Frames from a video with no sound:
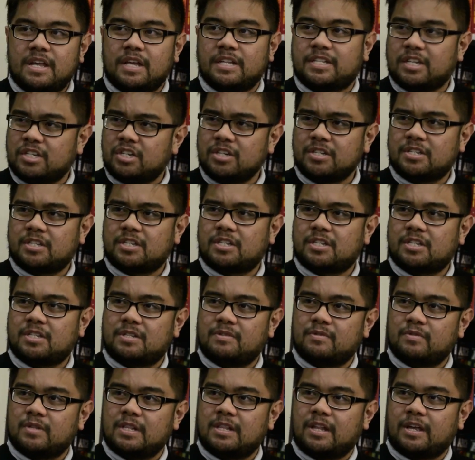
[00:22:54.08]
is it just
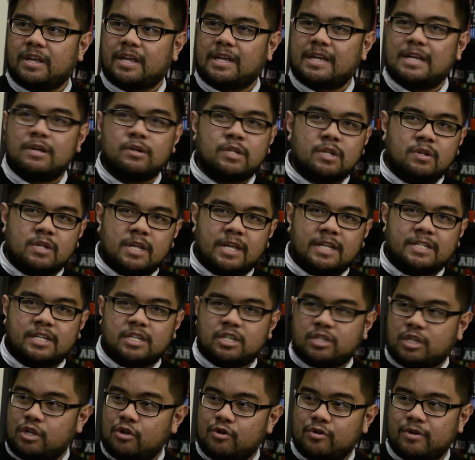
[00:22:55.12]
like is
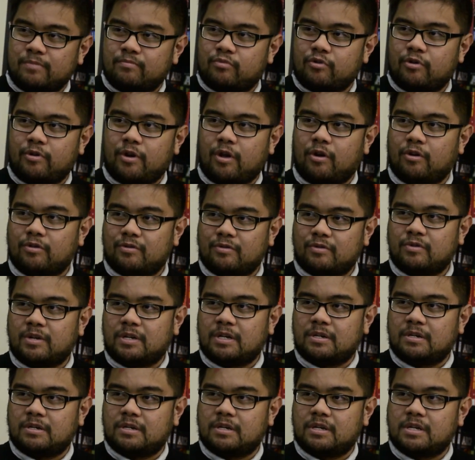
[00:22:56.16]
it you and Bruno
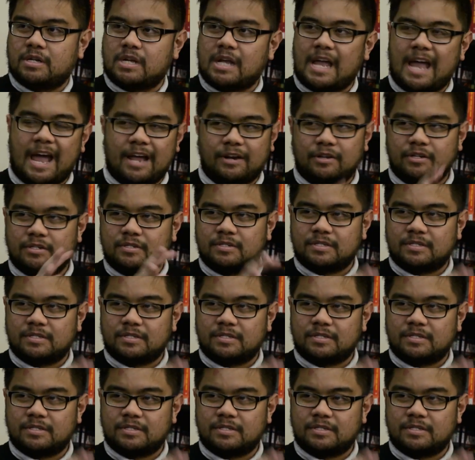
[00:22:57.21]
handle?